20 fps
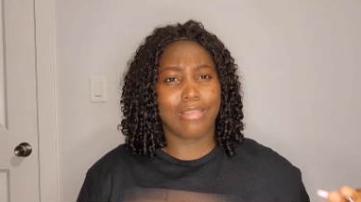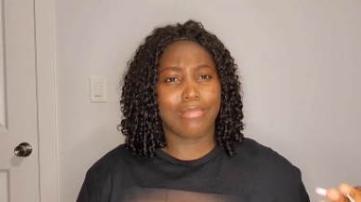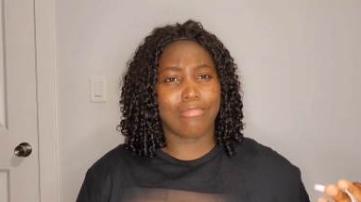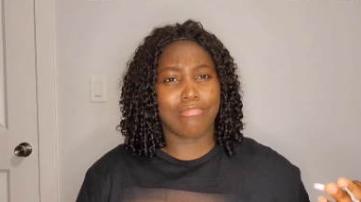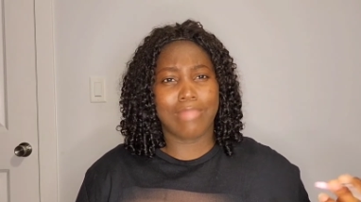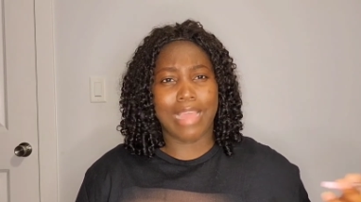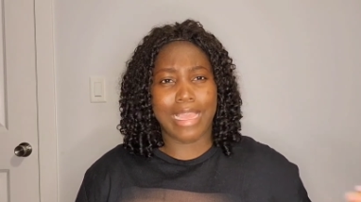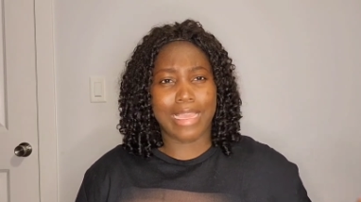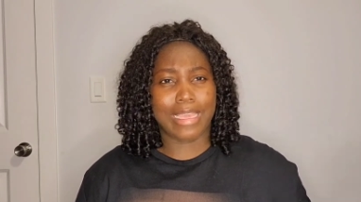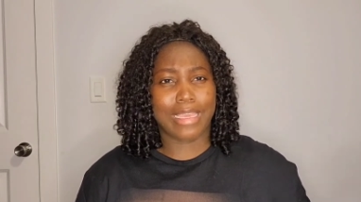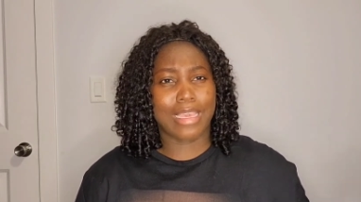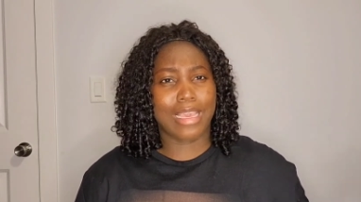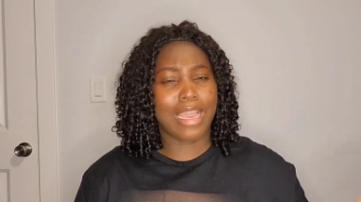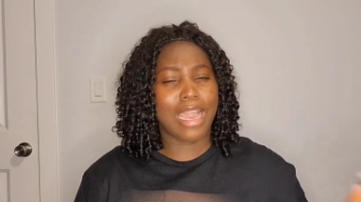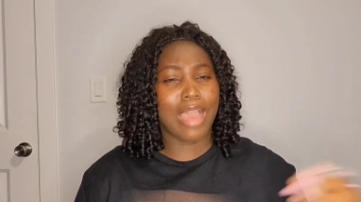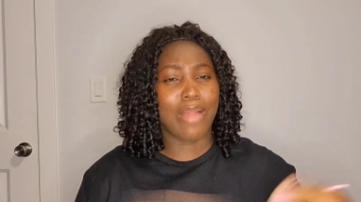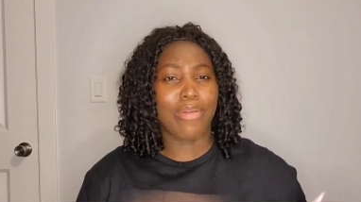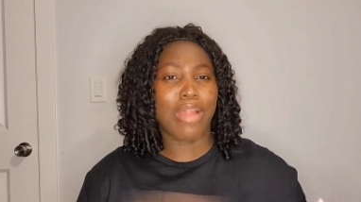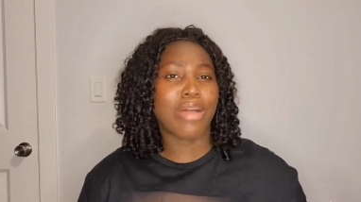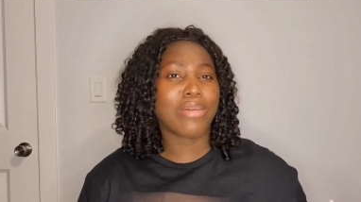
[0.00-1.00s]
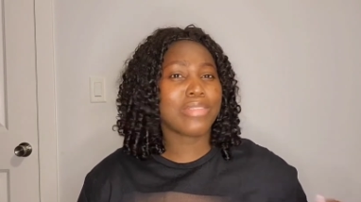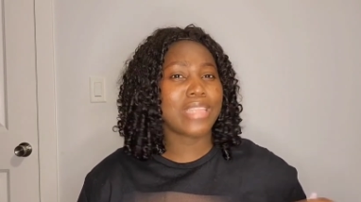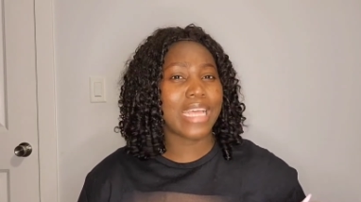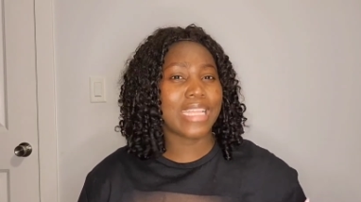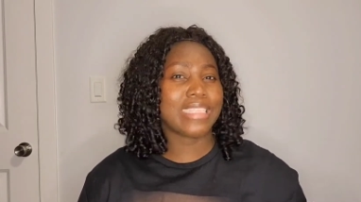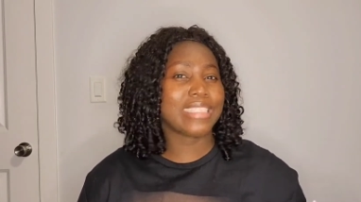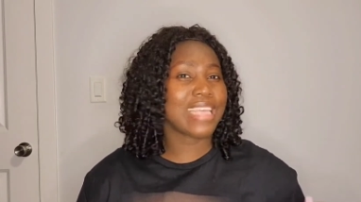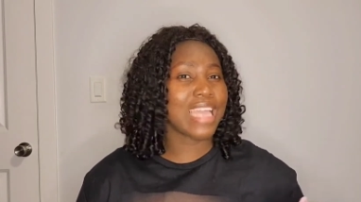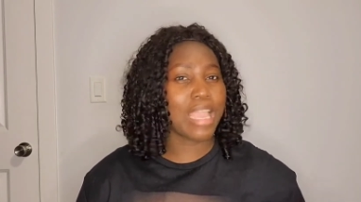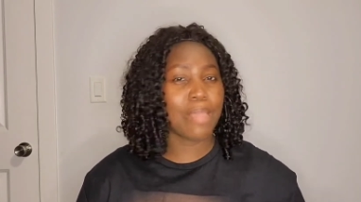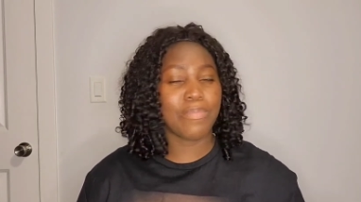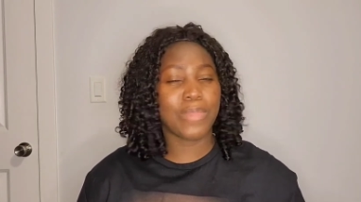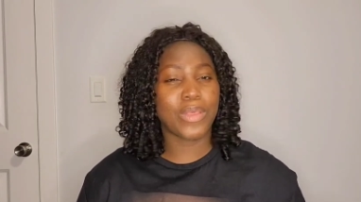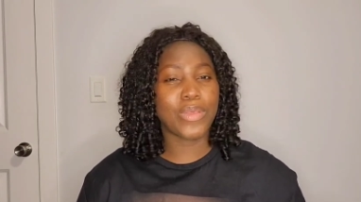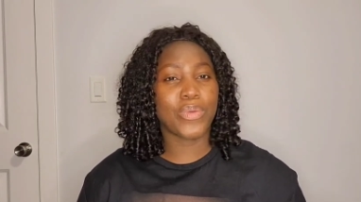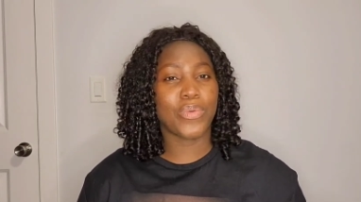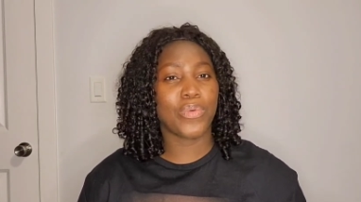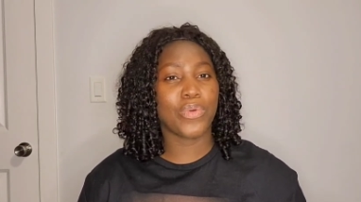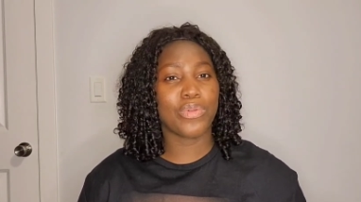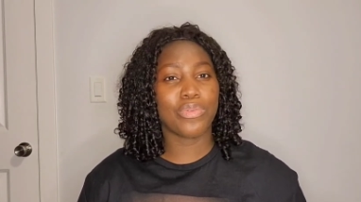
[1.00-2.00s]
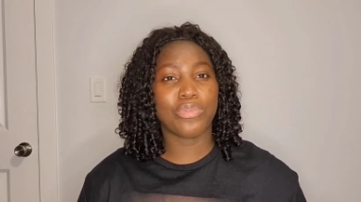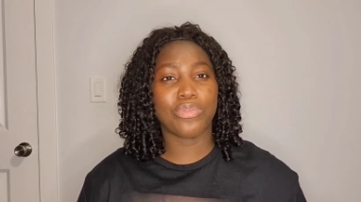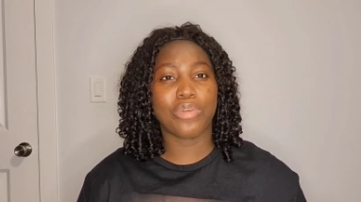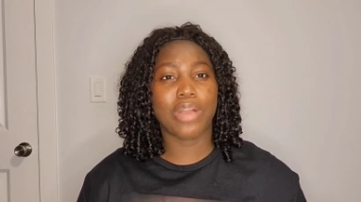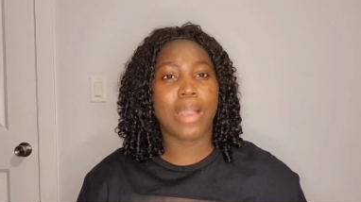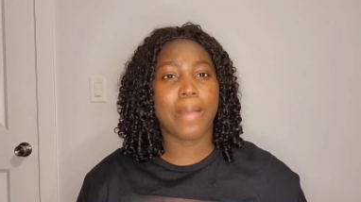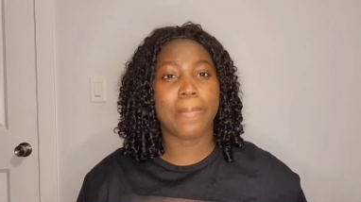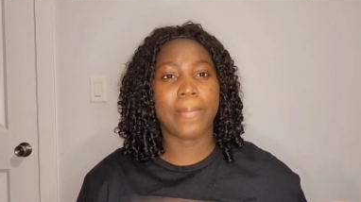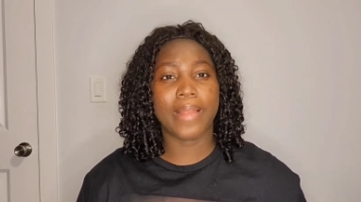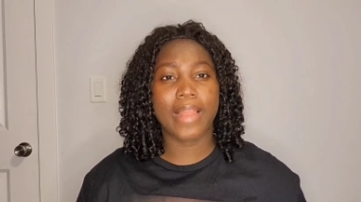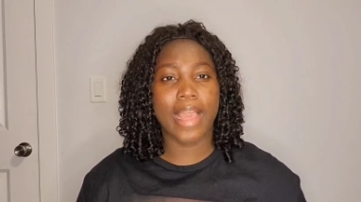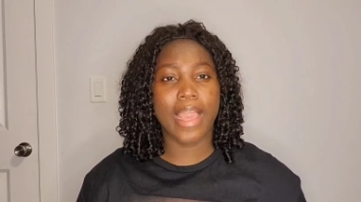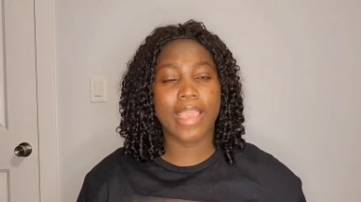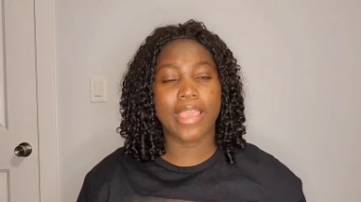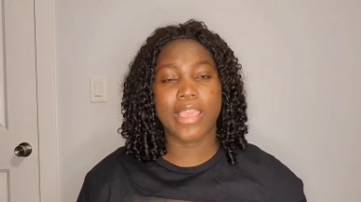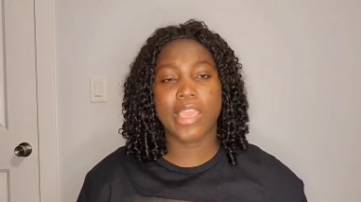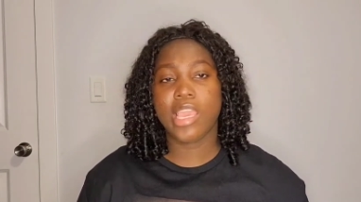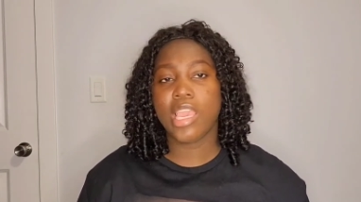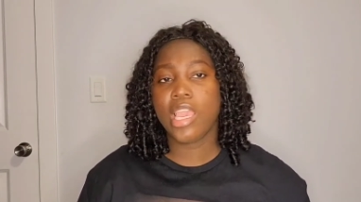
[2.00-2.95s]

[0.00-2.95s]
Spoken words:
like around that time that you want to apply.